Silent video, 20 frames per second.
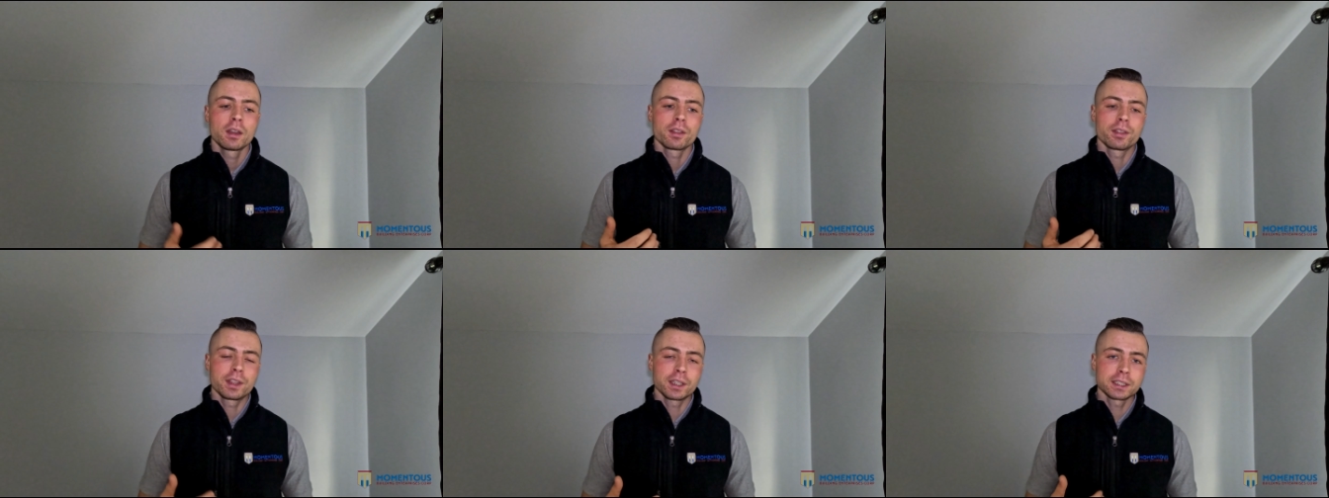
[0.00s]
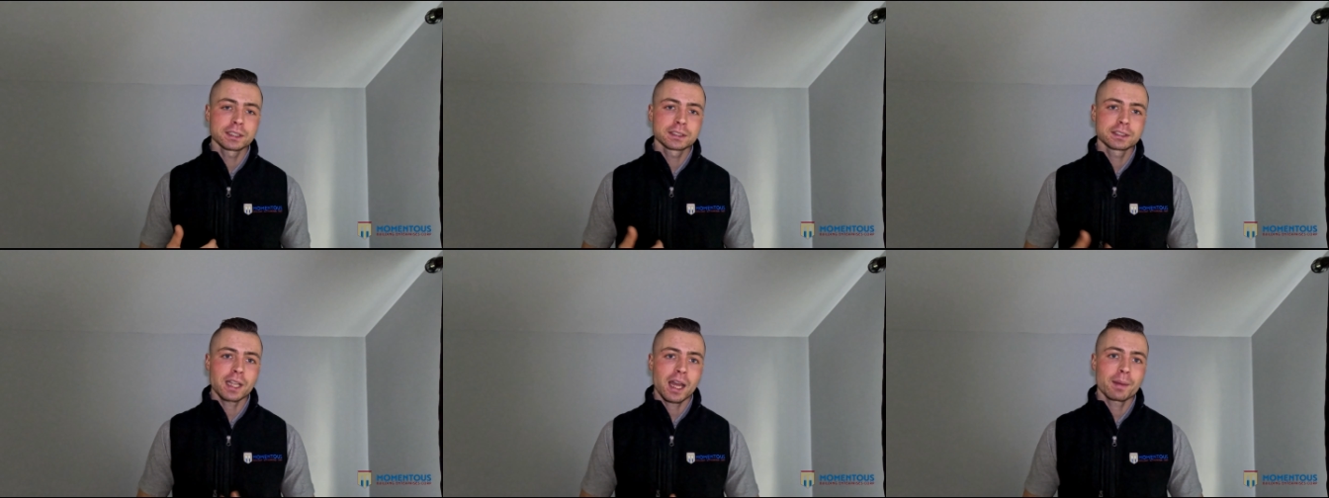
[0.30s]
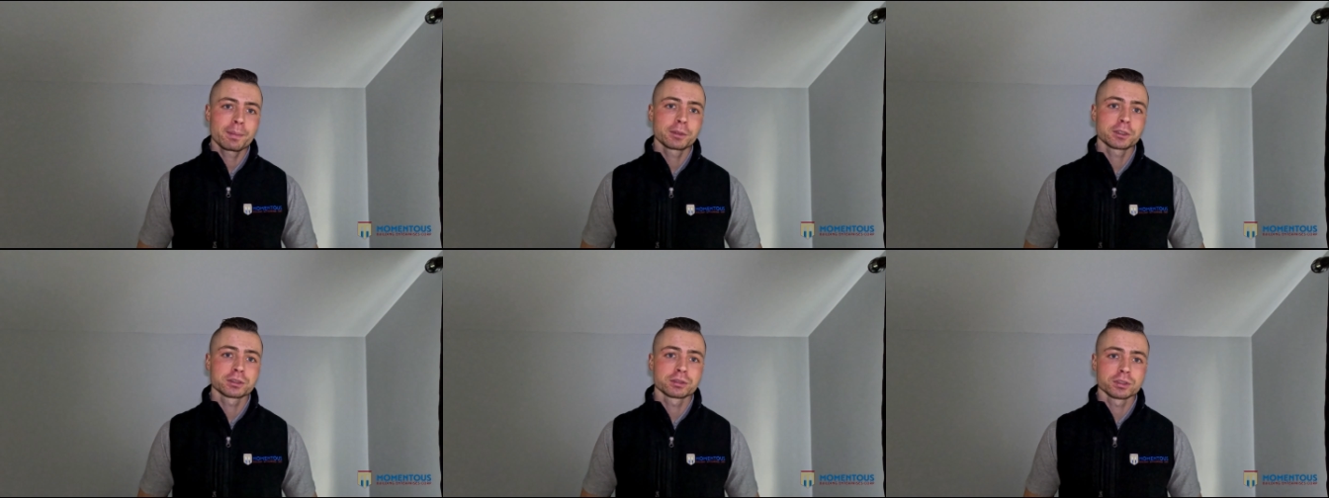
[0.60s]
This
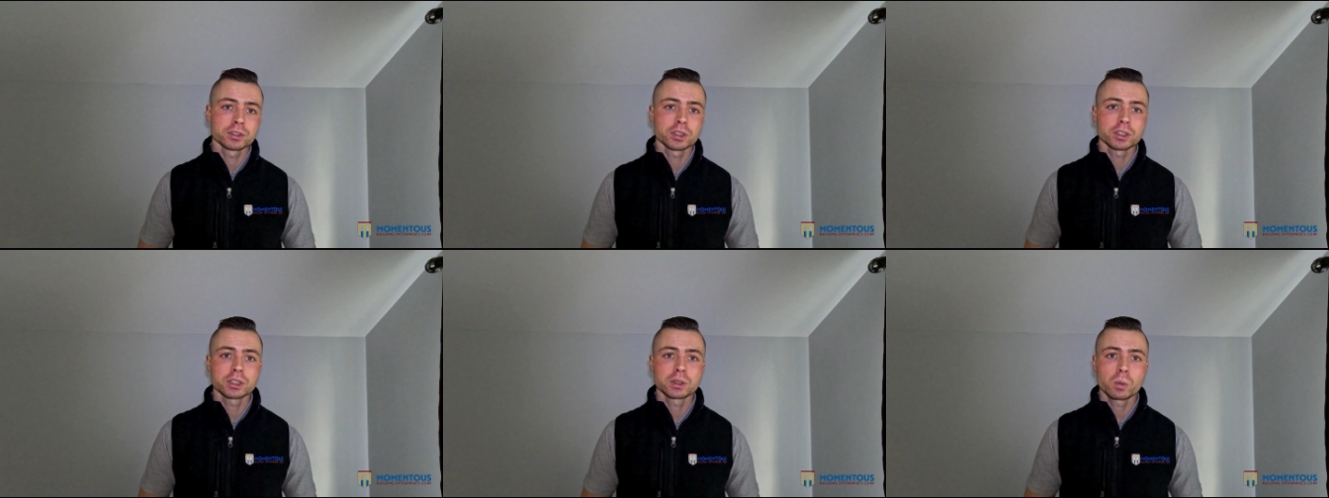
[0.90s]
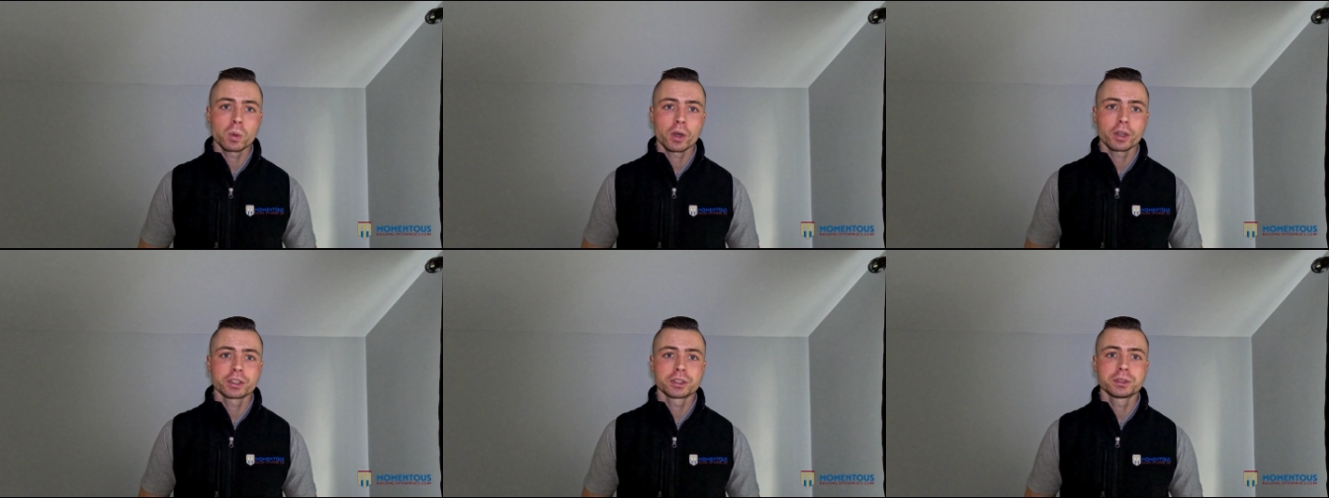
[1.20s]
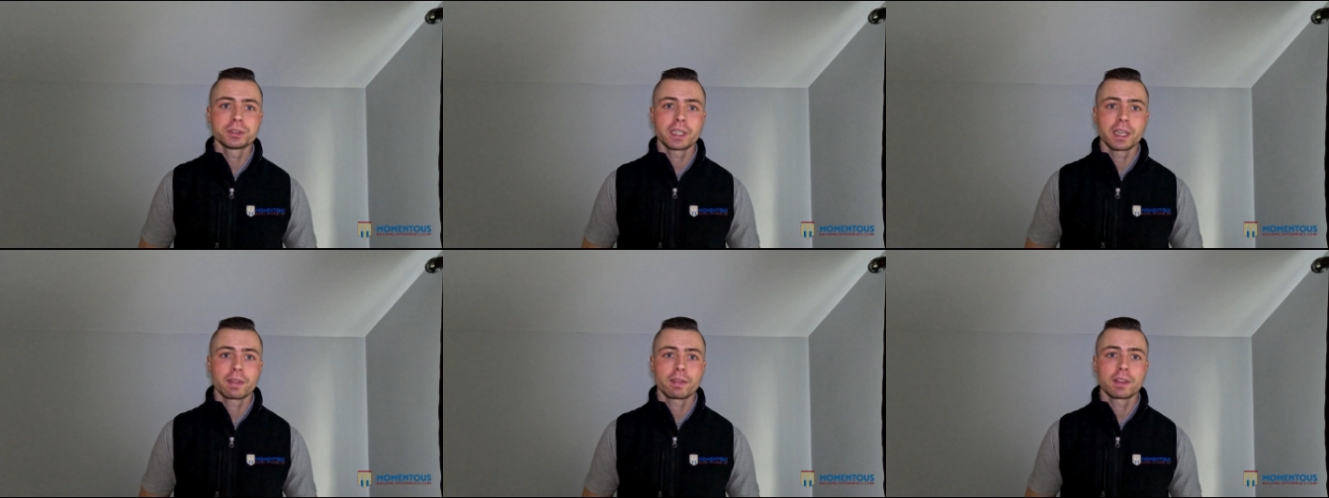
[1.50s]
step is really where
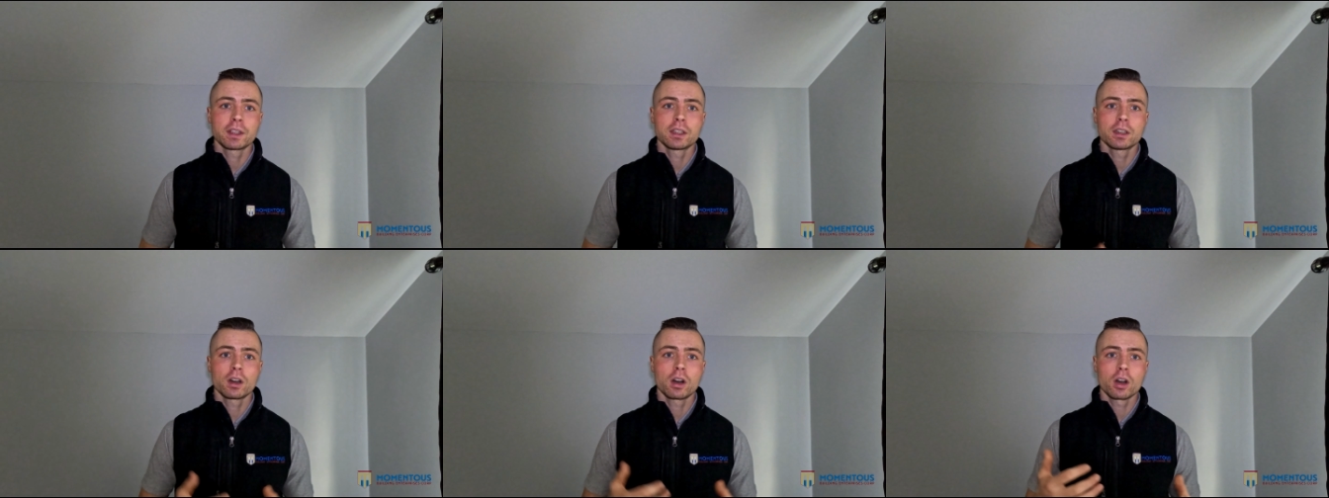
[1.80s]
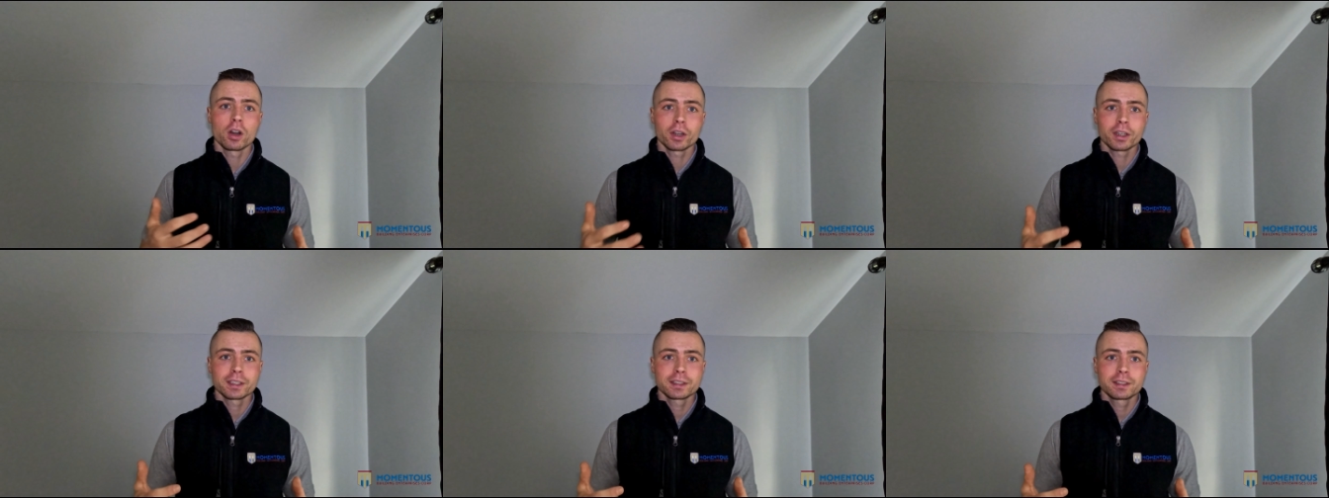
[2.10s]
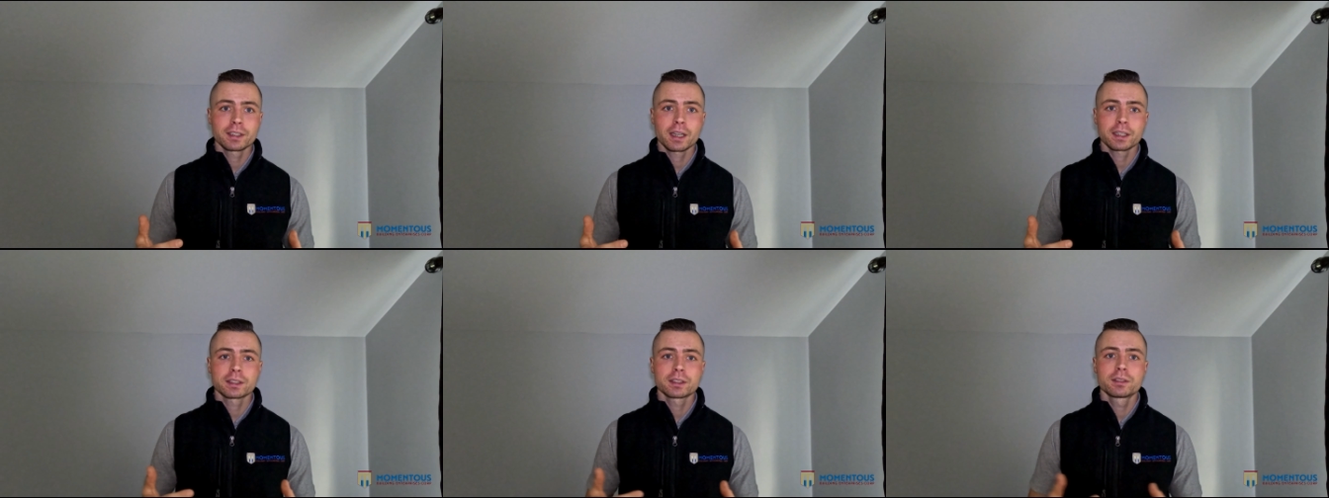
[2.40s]
you get the
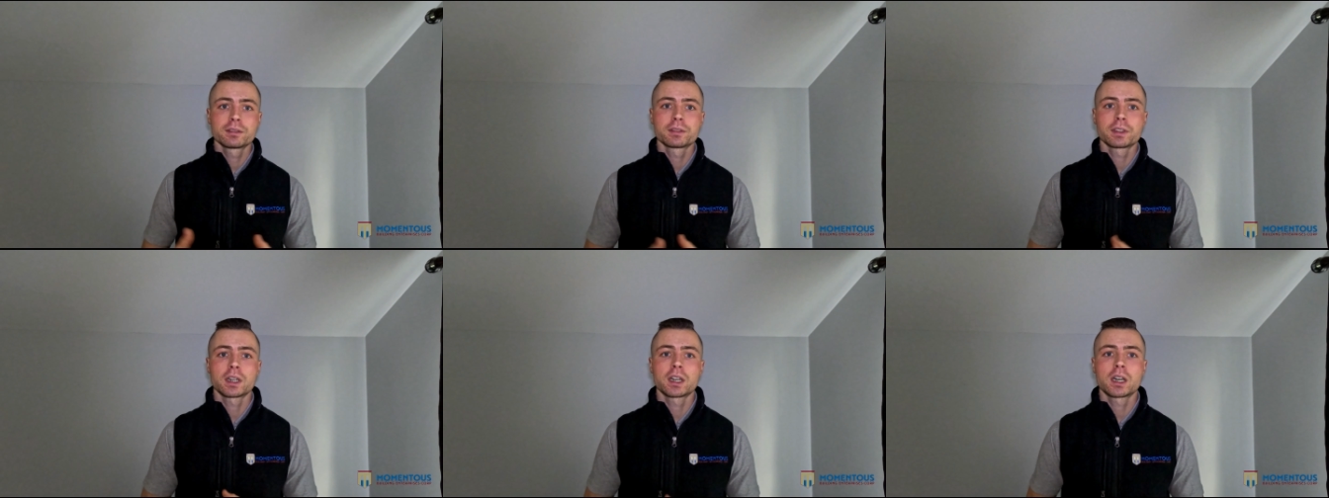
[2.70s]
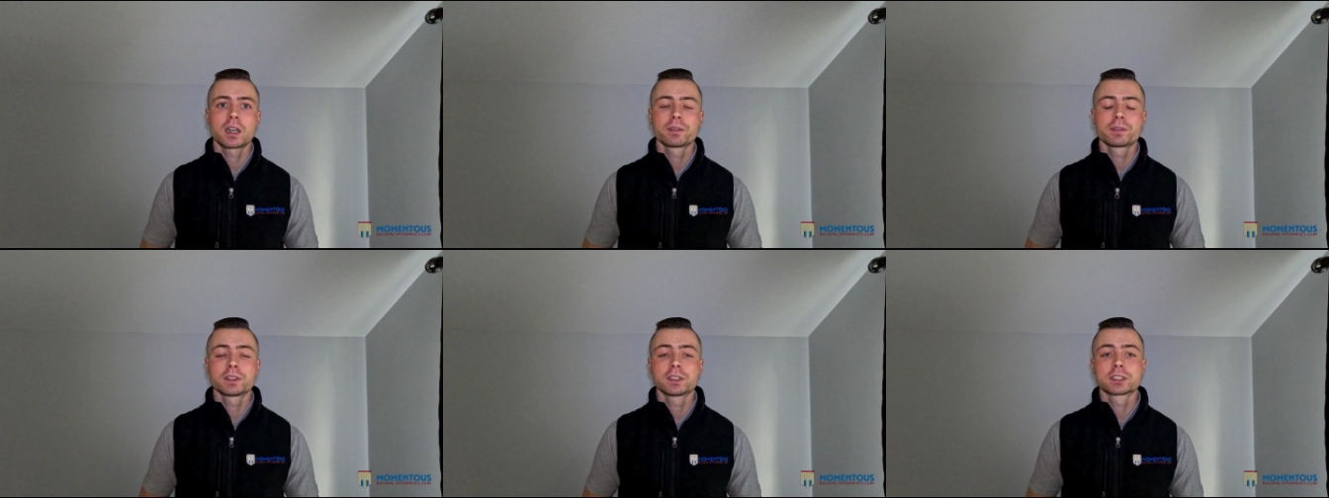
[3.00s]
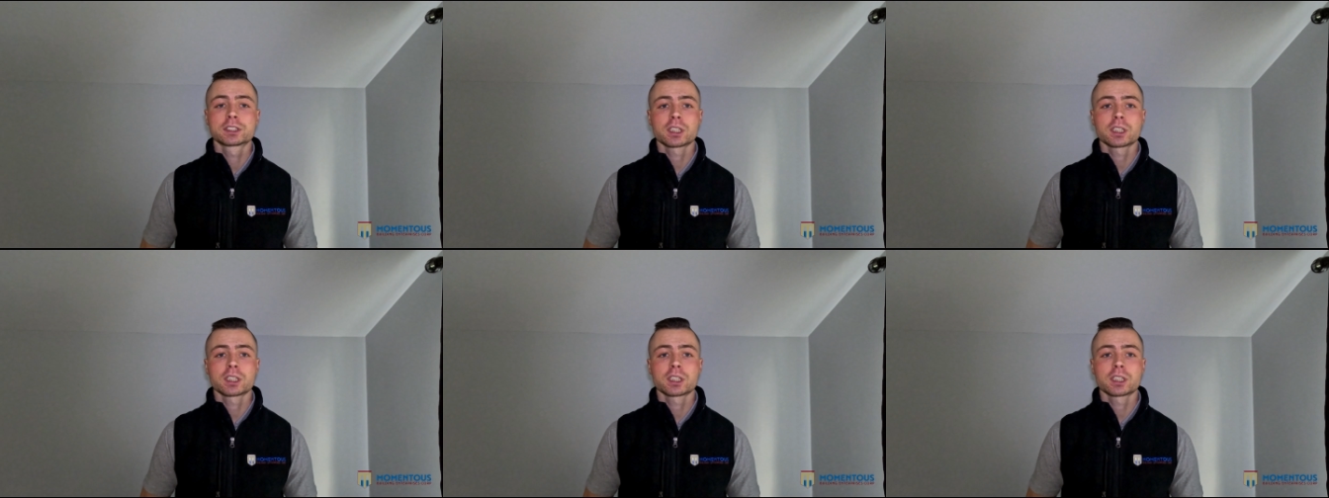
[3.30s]
architect involved.